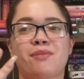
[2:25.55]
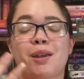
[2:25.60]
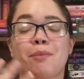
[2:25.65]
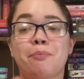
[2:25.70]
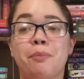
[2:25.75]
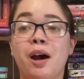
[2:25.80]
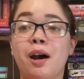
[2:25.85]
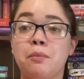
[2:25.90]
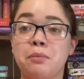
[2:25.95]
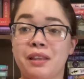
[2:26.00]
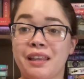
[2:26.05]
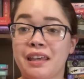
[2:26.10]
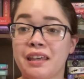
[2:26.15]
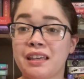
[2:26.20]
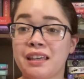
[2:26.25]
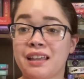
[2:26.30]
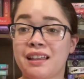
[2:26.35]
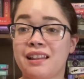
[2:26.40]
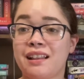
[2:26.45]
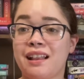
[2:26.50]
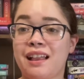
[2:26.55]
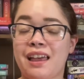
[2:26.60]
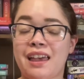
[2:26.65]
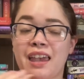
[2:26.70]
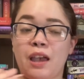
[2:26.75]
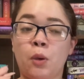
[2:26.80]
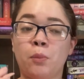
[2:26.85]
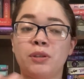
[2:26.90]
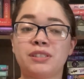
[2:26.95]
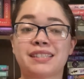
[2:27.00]
public
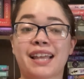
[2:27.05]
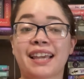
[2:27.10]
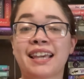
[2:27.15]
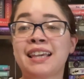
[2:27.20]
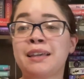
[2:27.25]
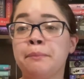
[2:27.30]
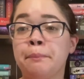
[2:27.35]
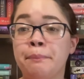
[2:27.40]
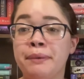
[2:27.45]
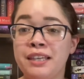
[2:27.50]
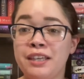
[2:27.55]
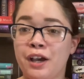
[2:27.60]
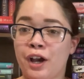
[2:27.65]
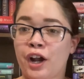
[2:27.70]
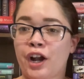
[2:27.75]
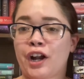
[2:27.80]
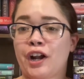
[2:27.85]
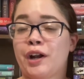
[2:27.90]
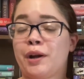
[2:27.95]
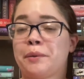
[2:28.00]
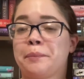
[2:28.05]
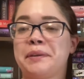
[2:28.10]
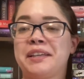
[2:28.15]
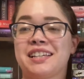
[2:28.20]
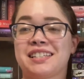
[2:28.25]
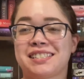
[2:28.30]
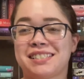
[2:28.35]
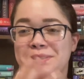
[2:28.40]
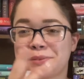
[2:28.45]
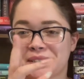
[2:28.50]
almost that he beat her because
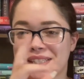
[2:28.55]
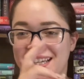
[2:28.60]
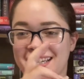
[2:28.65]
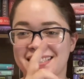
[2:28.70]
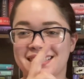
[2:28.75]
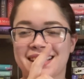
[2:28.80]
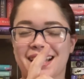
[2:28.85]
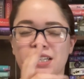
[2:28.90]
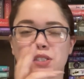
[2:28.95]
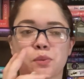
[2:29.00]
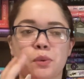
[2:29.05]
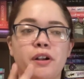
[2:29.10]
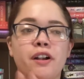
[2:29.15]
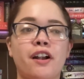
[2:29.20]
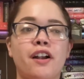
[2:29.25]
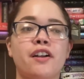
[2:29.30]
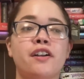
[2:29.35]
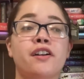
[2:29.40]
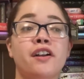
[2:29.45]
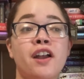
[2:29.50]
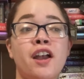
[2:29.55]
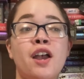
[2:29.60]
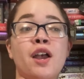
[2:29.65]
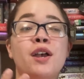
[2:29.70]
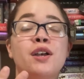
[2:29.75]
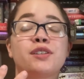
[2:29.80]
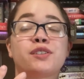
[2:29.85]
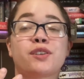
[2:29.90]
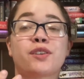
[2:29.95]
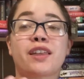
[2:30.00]
she was like a sex worker.
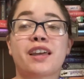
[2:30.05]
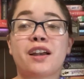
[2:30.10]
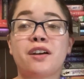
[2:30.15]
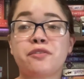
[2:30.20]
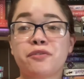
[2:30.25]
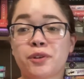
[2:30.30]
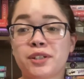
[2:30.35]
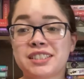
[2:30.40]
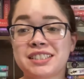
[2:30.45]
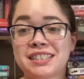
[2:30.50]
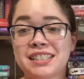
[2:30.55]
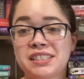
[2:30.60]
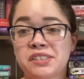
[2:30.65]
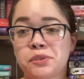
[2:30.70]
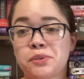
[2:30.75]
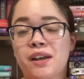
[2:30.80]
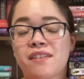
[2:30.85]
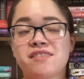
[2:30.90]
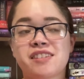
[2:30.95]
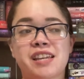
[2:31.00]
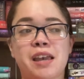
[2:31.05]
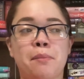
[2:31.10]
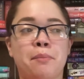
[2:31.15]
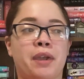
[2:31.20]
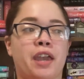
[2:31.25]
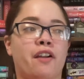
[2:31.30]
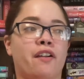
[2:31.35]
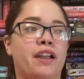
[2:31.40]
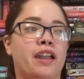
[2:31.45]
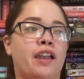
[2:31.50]
So they unfortunately do have to get
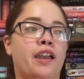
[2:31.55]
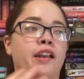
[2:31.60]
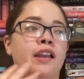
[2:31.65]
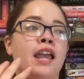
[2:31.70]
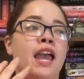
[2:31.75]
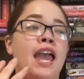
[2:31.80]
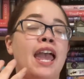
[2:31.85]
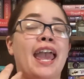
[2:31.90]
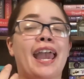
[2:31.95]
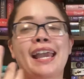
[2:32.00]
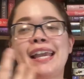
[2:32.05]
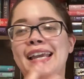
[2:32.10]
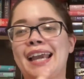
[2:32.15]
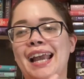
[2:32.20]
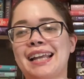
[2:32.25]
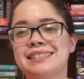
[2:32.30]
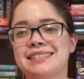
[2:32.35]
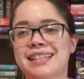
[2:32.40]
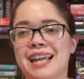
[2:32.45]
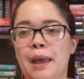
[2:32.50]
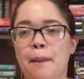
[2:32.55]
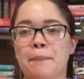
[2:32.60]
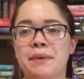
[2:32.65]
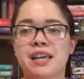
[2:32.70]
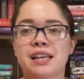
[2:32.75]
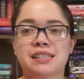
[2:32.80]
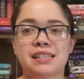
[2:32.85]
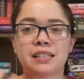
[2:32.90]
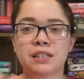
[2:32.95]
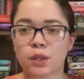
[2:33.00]
married. He hates that
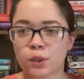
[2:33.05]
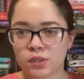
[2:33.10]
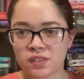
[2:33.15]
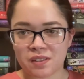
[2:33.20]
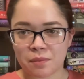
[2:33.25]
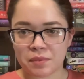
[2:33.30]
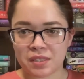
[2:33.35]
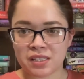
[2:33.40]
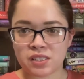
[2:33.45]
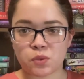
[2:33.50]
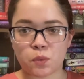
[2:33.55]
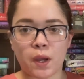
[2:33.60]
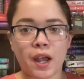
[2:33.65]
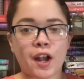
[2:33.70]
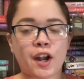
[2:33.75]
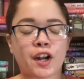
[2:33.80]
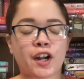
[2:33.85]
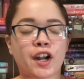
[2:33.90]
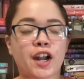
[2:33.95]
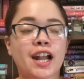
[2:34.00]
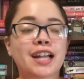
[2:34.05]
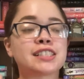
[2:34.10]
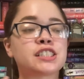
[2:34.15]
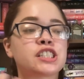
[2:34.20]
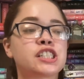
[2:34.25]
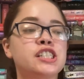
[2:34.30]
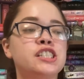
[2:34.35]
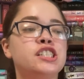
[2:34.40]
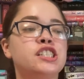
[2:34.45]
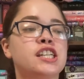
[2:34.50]
because he knows something's with her and
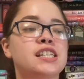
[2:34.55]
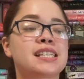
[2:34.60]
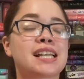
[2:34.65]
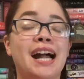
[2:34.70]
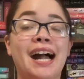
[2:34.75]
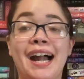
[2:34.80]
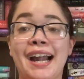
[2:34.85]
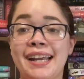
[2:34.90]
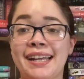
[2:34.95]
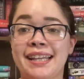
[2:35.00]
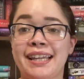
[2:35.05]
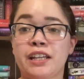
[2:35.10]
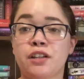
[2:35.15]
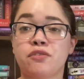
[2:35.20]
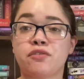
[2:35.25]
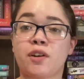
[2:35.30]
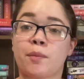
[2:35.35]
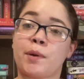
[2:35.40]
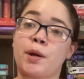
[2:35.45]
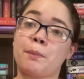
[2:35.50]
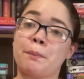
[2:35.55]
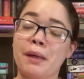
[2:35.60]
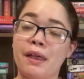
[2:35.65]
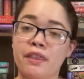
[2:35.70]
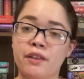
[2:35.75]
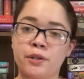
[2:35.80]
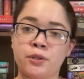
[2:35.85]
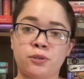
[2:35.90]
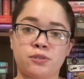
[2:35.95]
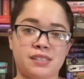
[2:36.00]
she's just hiding from her
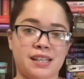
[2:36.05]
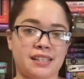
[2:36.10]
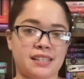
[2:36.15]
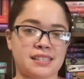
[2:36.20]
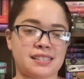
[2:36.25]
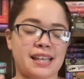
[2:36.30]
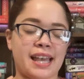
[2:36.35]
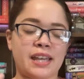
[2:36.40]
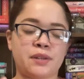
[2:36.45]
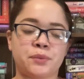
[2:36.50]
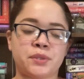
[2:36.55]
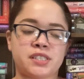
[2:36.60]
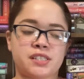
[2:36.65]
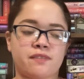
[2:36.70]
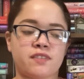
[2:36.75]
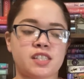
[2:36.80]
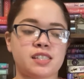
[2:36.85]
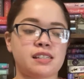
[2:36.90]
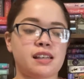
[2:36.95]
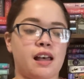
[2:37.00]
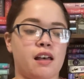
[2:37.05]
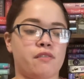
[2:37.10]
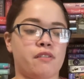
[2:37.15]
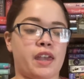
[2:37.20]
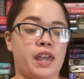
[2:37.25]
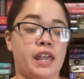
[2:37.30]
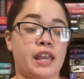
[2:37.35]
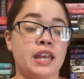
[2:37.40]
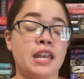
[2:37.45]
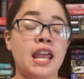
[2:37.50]
mother who's like this head witch of this
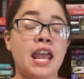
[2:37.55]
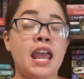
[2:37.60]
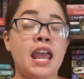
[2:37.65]
coven.